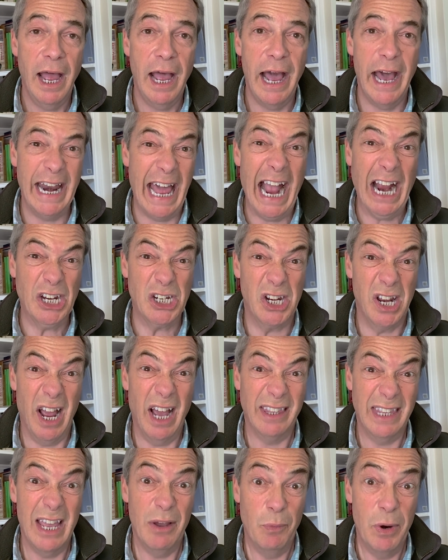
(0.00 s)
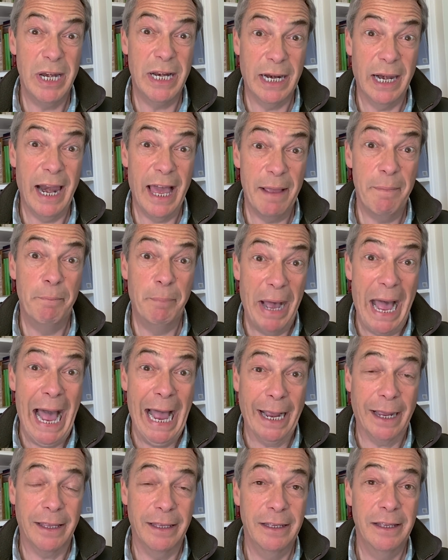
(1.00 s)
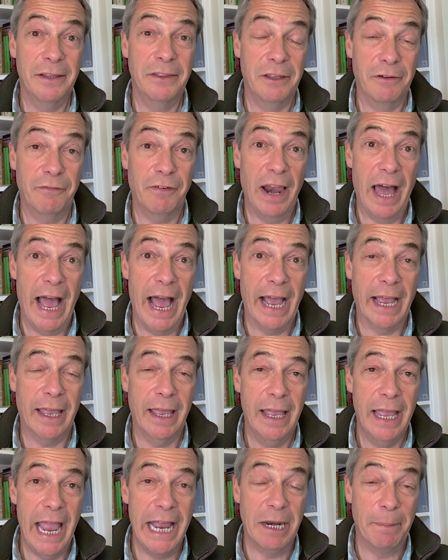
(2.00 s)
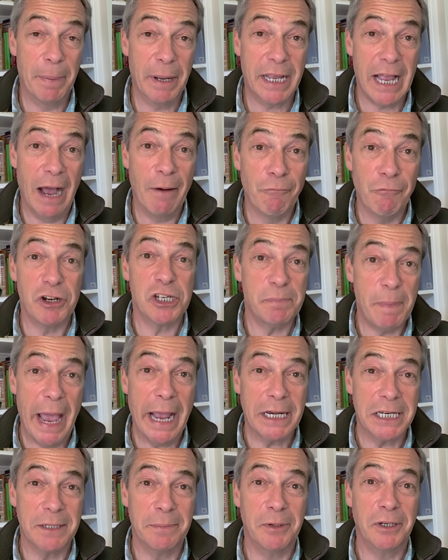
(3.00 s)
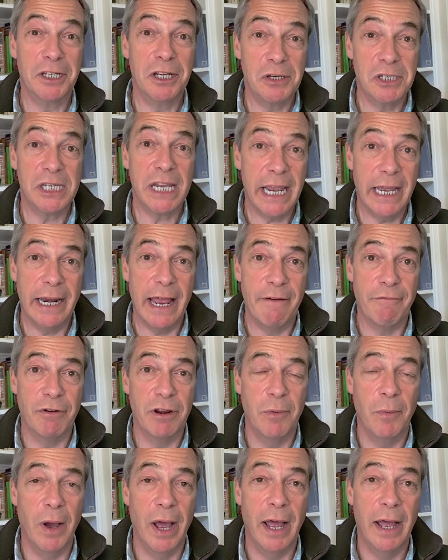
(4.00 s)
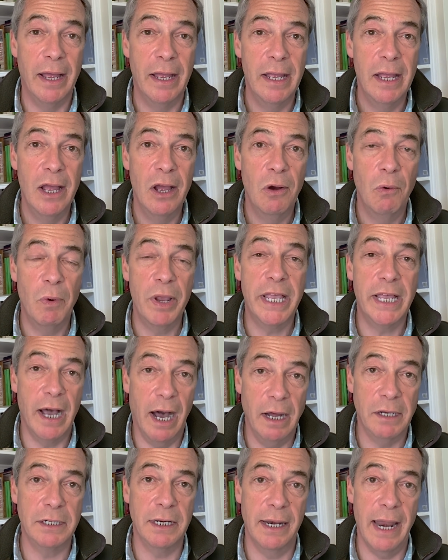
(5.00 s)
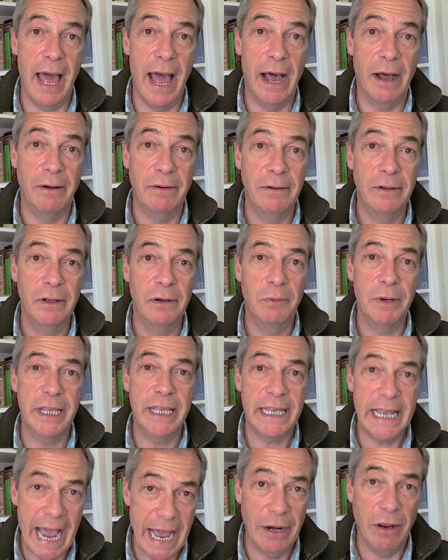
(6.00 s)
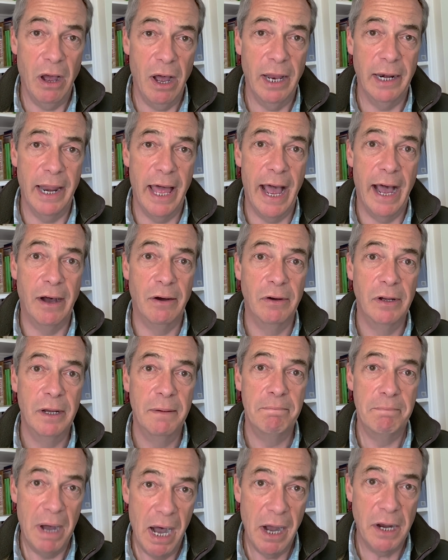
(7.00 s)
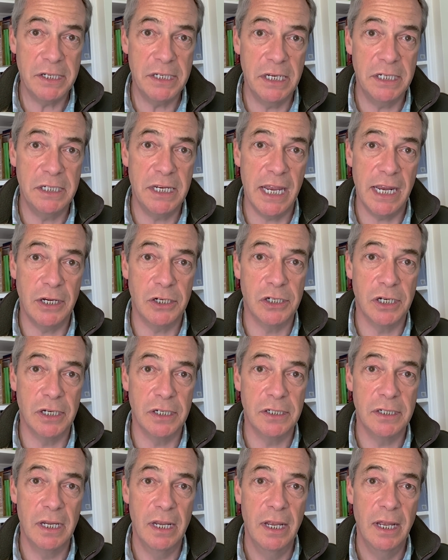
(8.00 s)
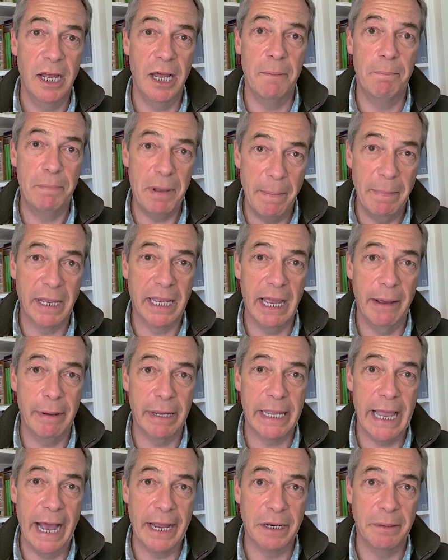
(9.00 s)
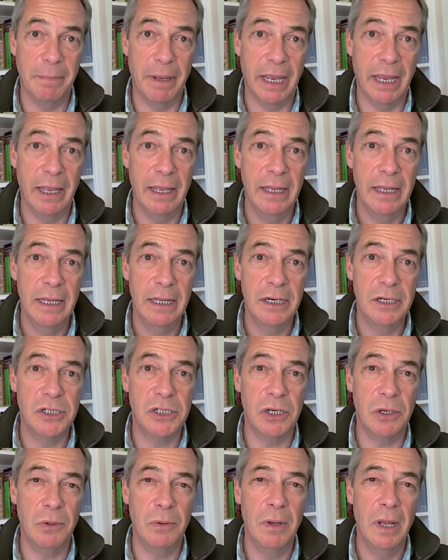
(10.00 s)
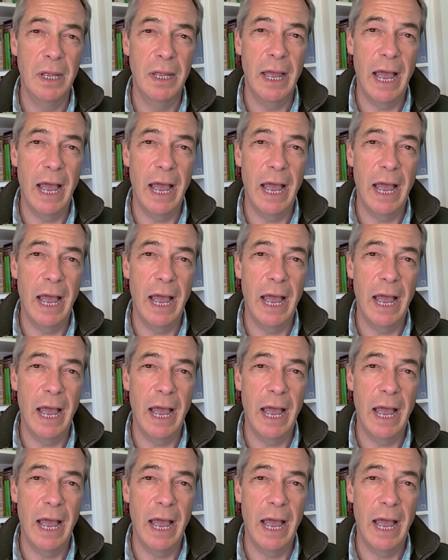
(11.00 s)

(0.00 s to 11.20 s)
and actually, I think we claim back the flag. It had become respectable. You see it everywhere. We can't allow, we cannot allow Marxist teachers at Pimlico Academy to